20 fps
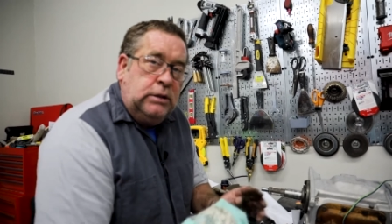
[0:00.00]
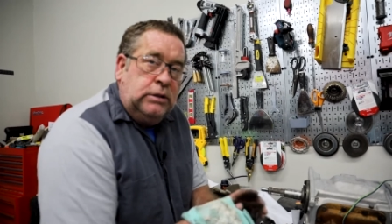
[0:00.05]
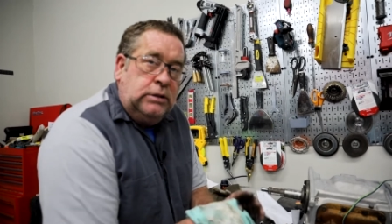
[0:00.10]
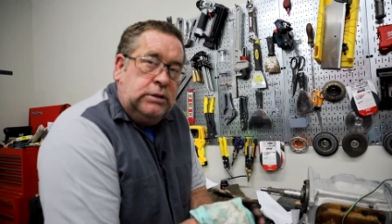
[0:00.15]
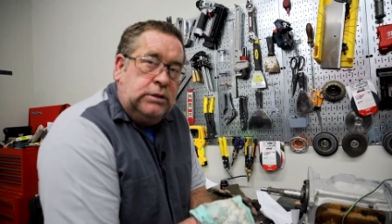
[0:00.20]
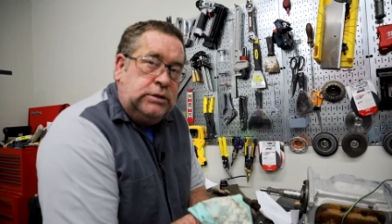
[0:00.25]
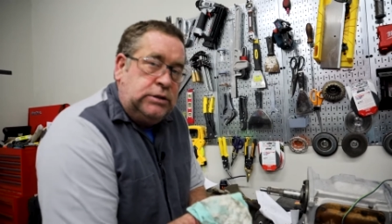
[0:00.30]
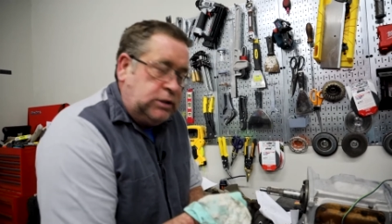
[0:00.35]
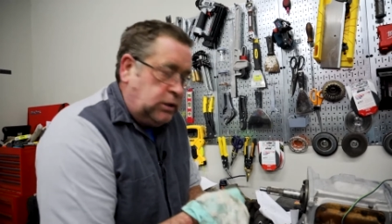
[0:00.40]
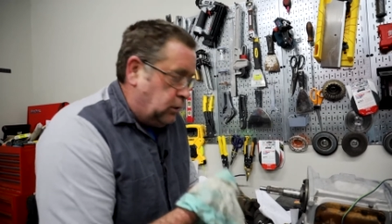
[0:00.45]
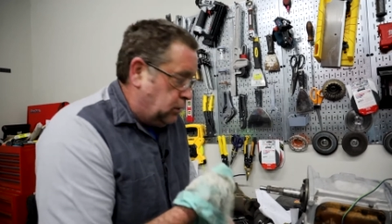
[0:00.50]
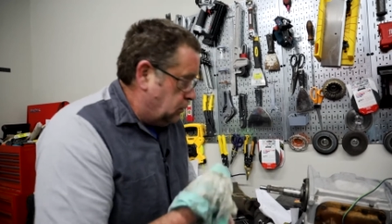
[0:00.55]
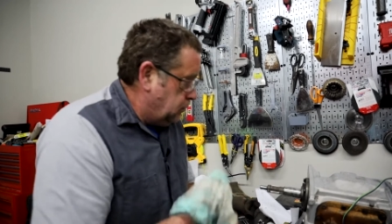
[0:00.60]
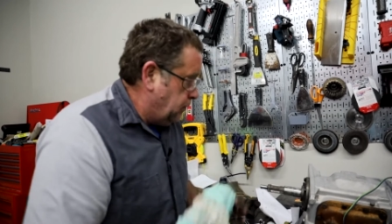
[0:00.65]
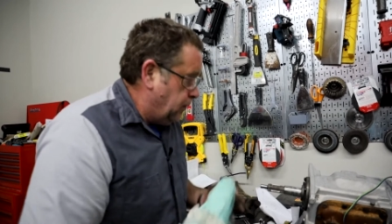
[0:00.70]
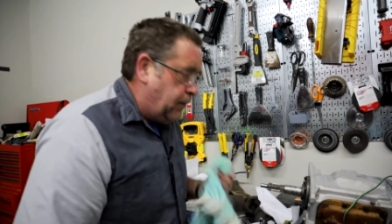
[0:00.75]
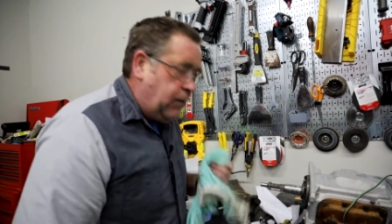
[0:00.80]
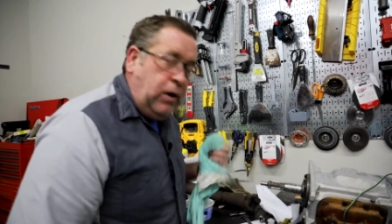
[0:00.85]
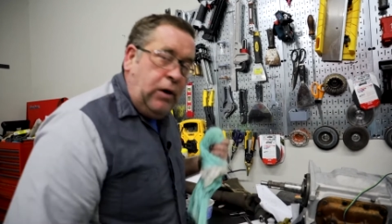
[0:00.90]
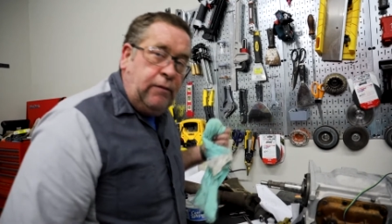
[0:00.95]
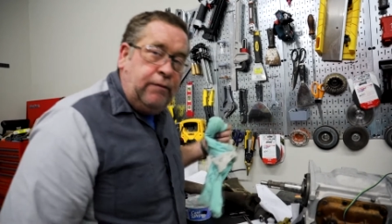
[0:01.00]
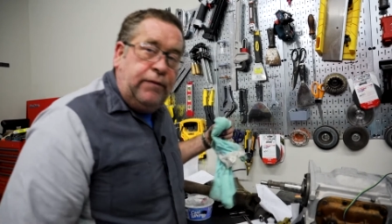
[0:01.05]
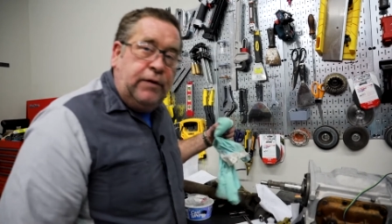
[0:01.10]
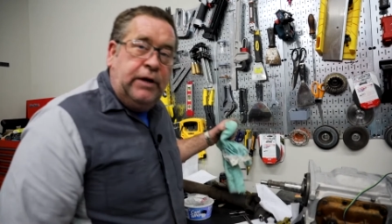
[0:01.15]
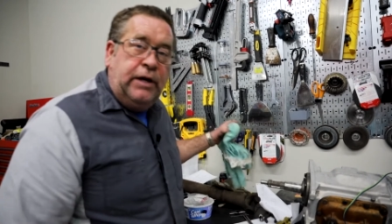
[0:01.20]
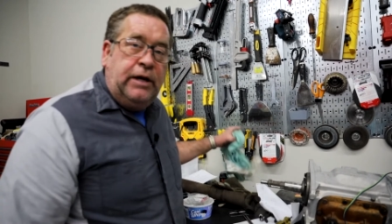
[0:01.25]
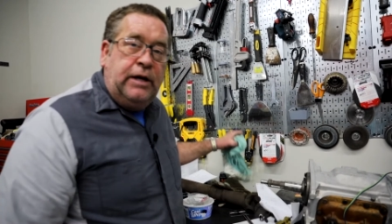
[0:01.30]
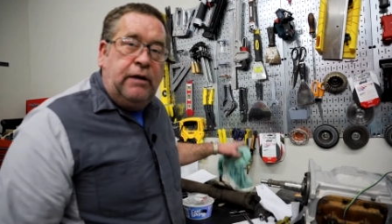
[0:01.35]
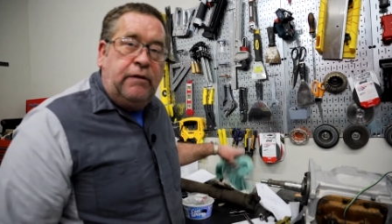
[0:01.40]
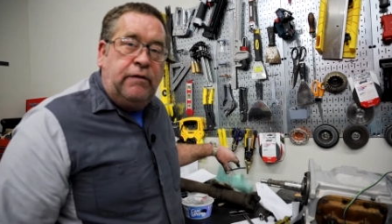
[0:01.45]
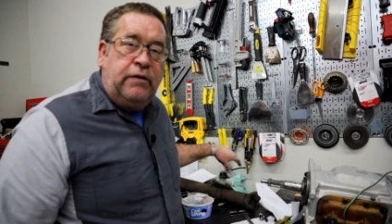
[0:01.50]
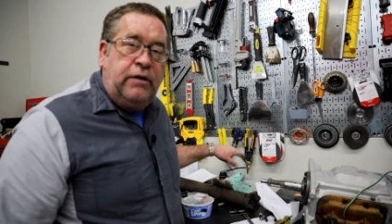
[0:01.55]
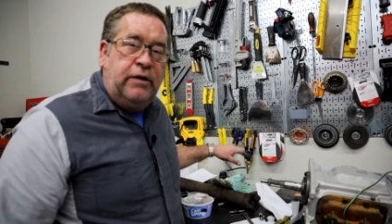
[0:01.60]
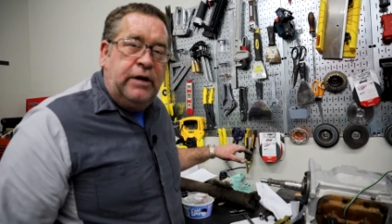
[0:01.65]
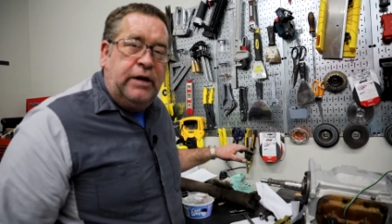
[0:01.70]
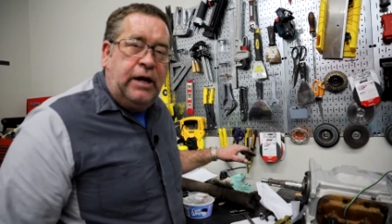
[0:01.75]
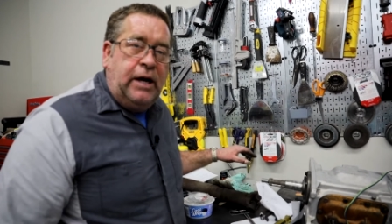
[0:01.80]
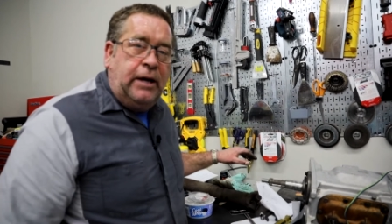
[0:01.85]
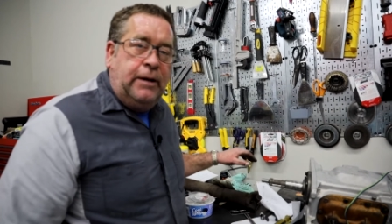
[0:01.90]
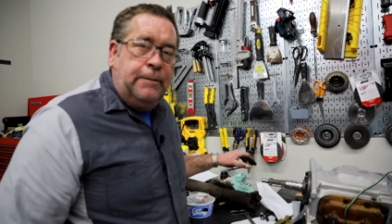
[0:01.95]
So hopefully it gets here
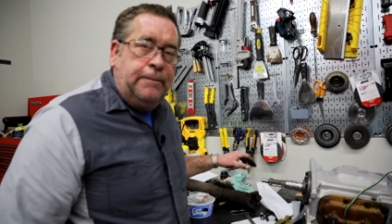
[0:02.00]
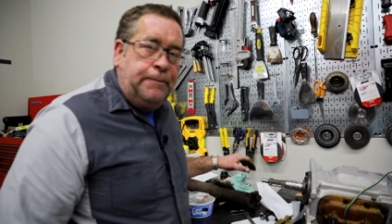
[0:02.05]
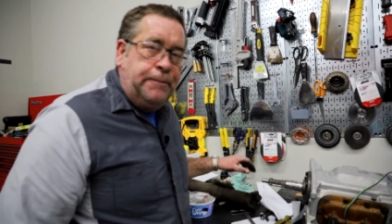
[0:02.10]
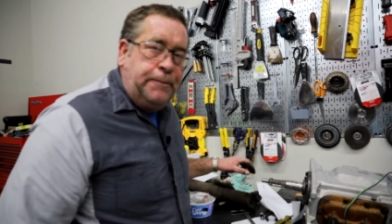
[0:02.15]
today.